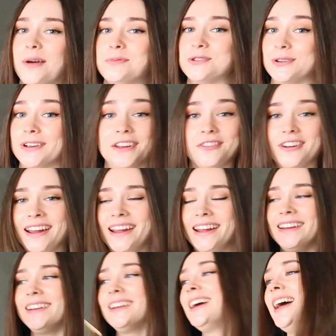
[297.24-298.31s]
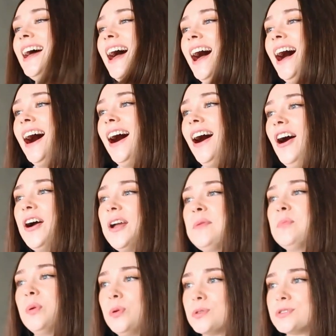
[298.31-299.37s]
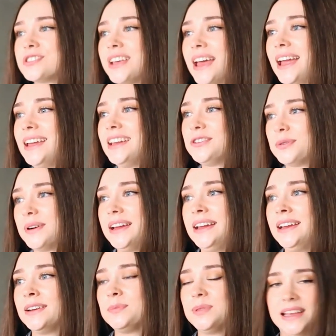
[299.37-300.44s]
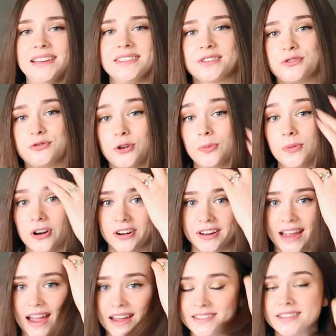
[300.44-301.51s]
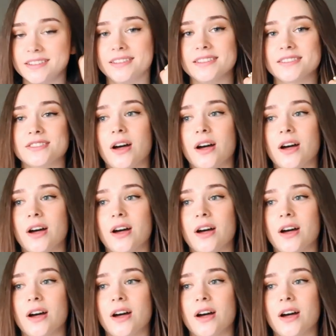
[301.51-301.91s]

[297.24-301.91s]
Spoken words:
I'm doing rain. I bought a green blazer from Arket this